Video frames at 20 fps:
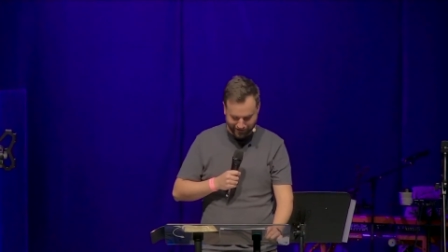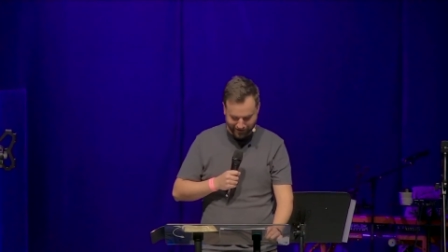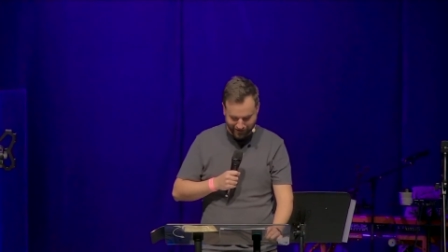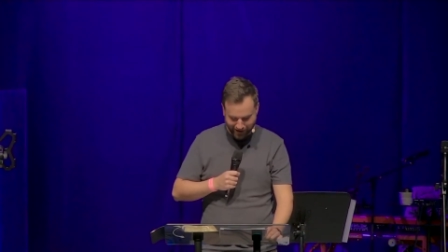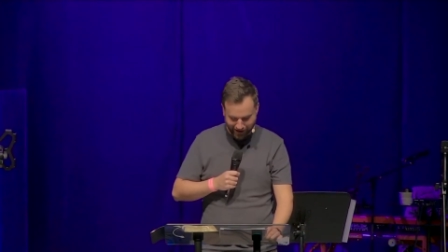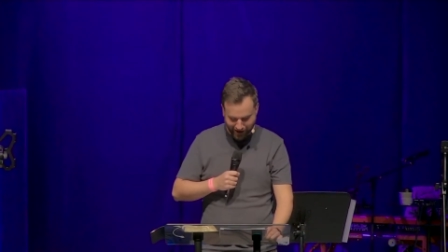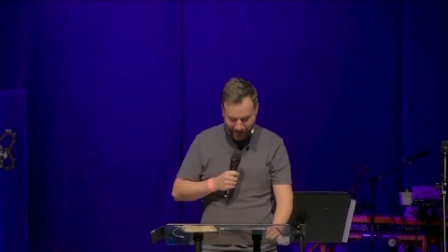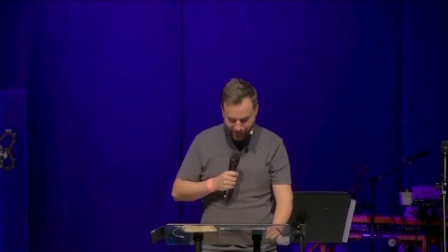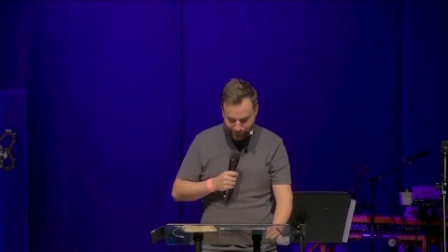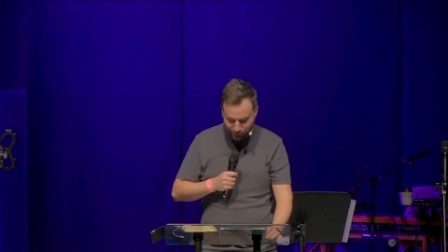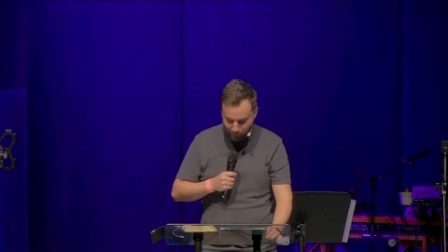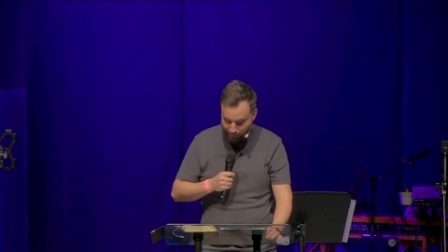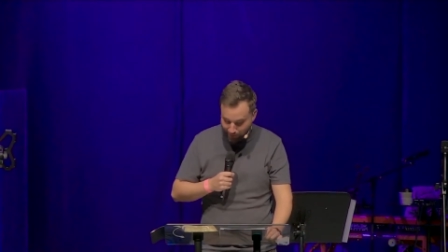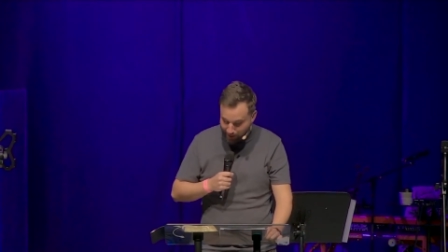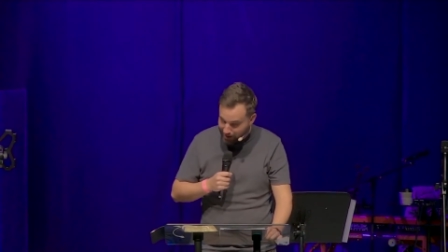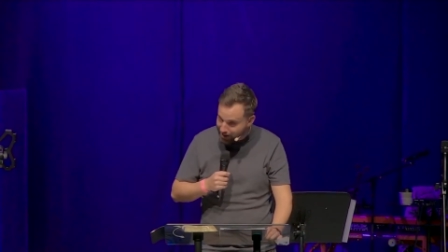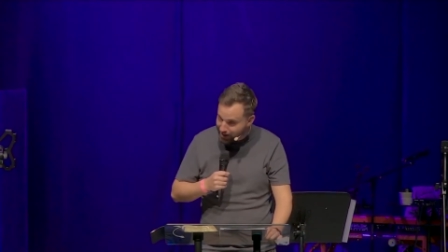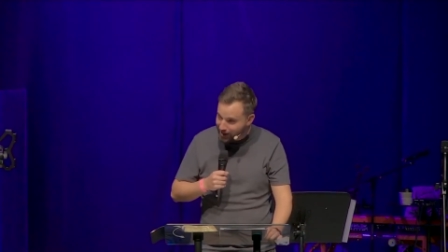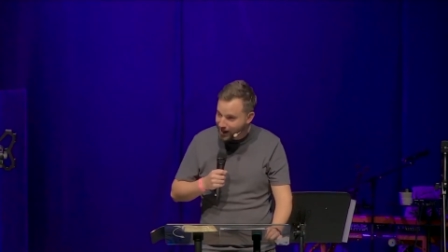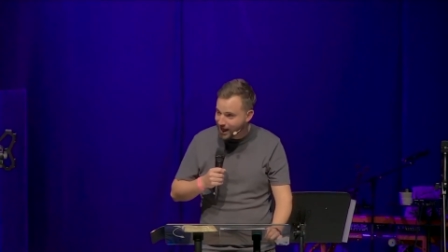And if
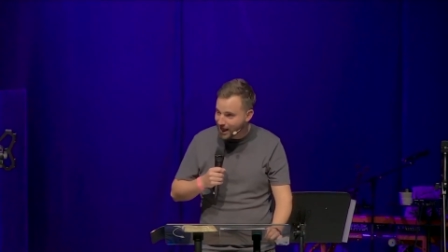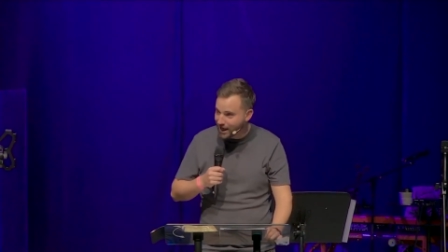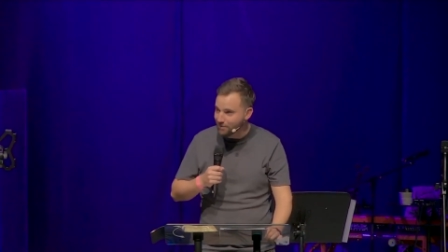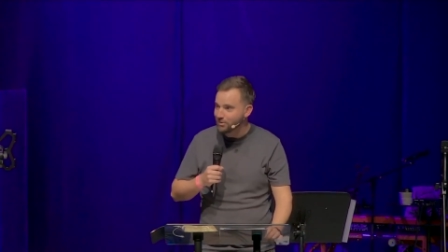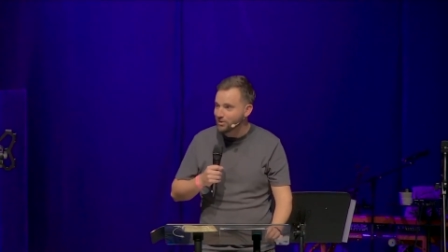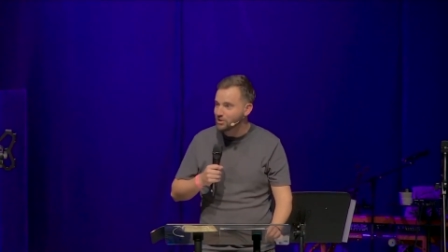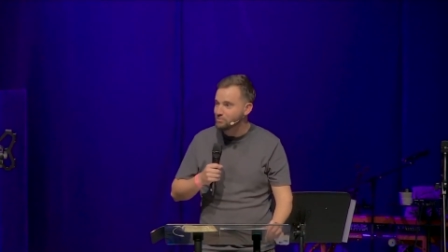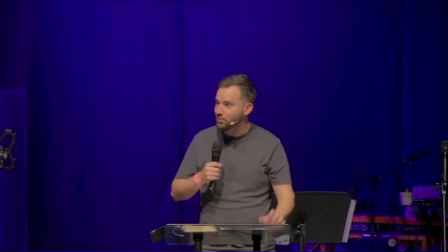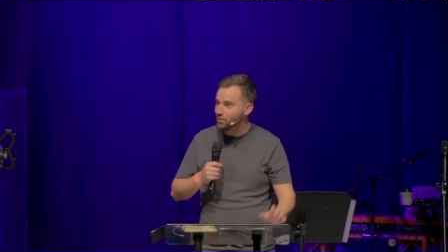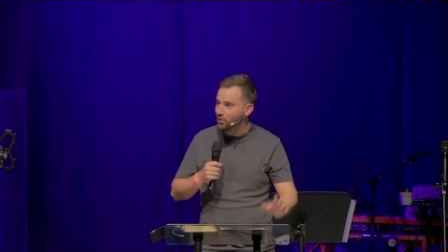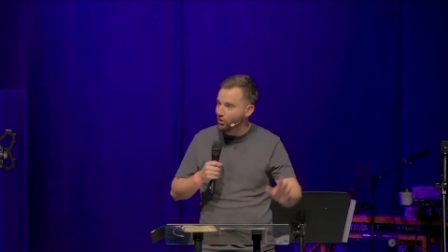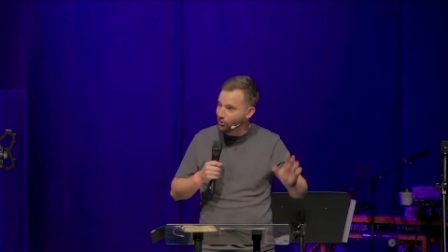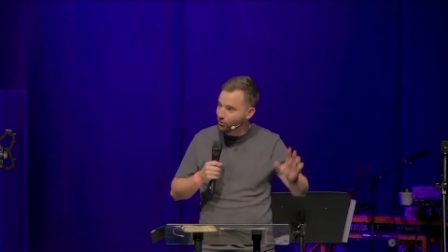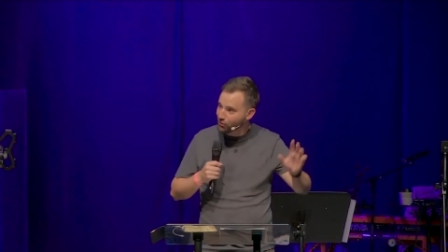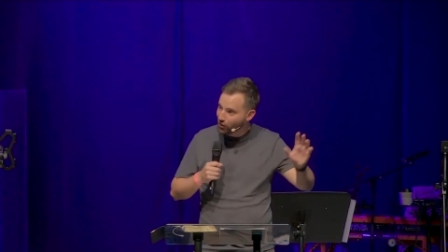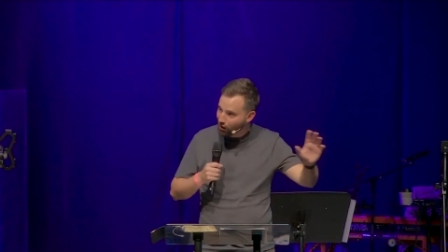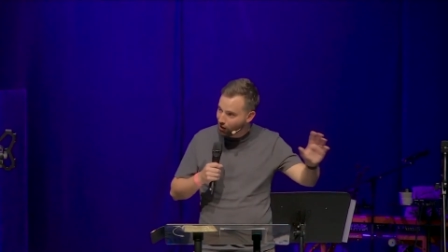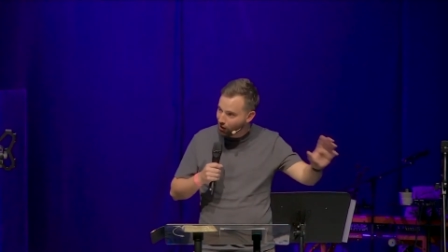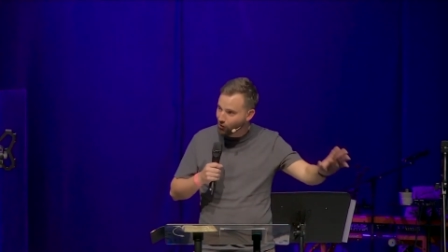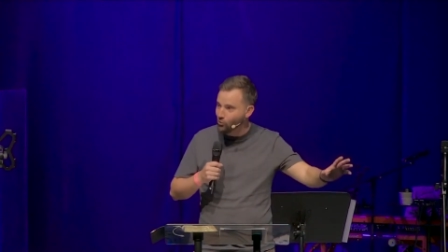obeying him is put on
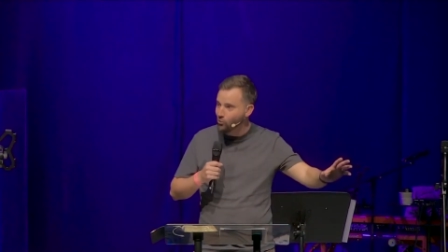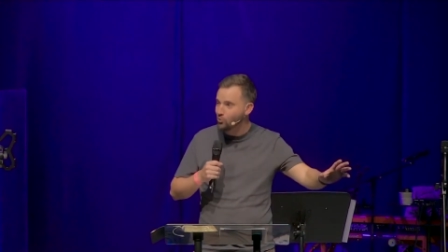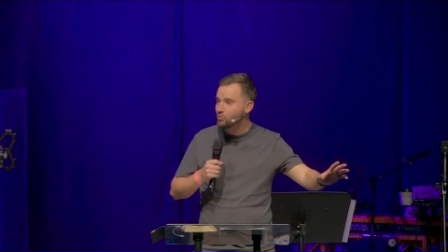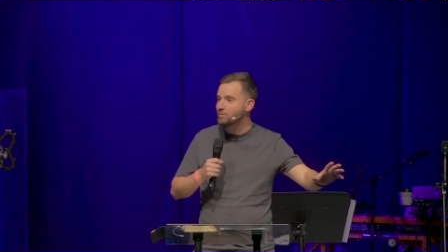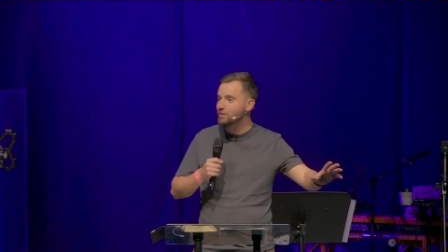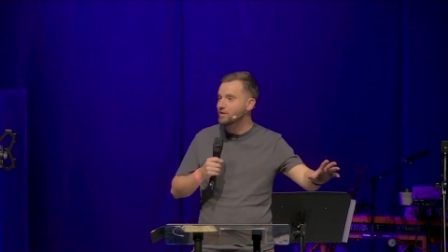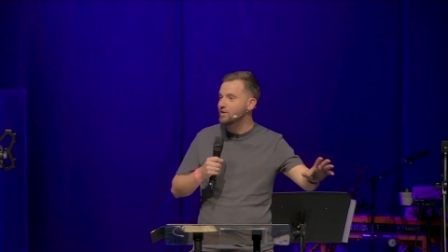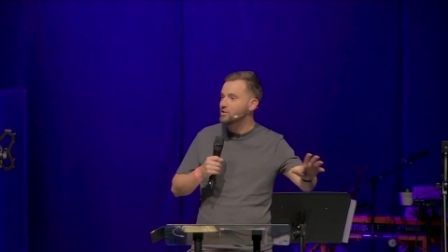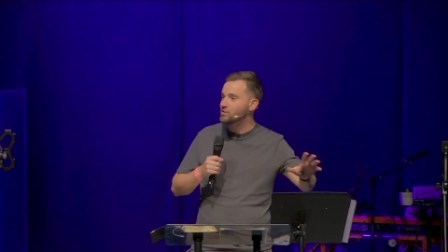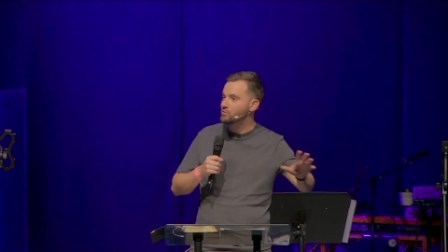hold because